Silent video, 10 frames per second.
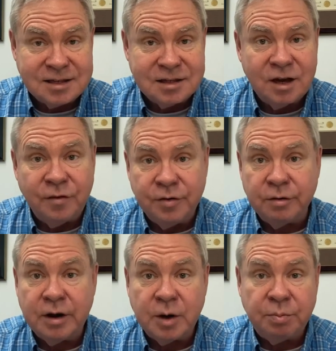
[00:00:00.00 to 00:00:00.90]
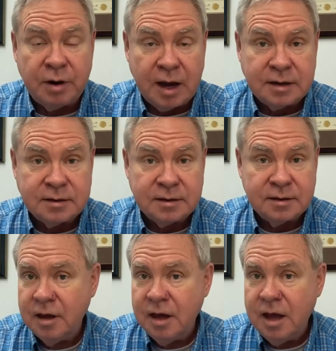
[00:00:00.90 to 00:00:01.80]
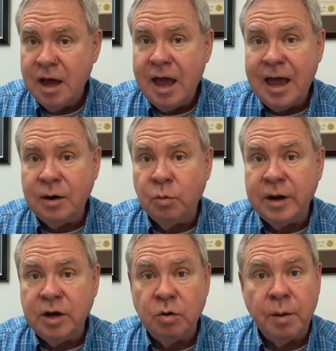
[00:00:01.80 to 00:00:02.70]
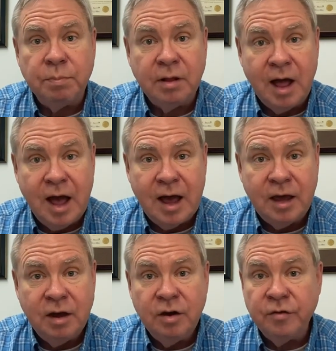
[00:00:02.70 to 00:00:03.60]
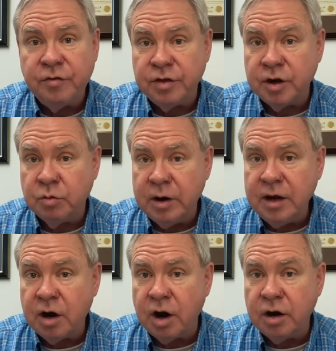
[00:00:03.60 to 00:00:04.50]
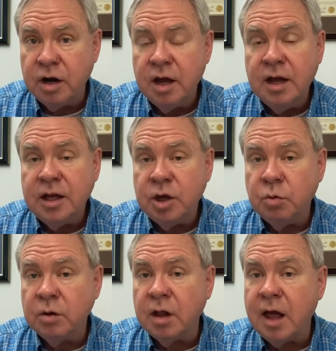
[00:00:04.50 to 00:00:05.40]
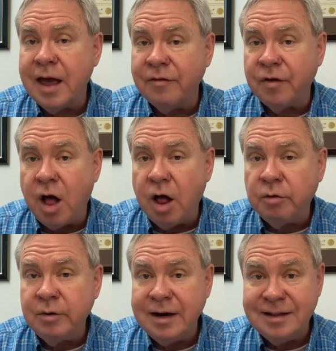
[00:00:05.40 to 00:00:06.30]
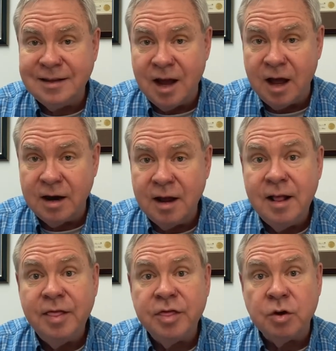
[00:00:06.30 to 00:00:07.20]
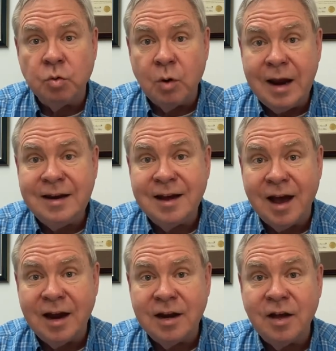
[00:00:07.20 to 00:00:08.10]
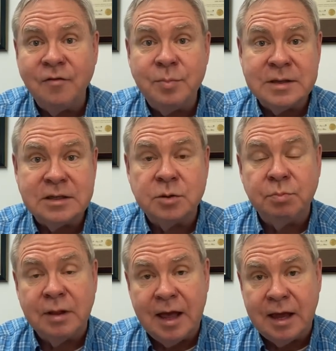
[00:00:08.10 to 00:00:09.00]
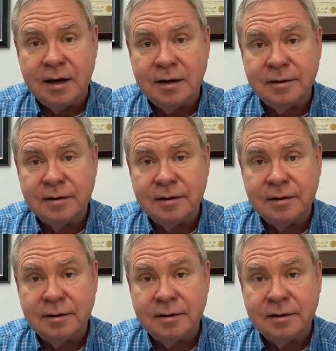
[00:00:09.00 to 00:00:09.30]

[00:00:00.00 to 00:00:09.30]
of your enterprise. And when you apply for the green card, you will have already done the right kind of business plan.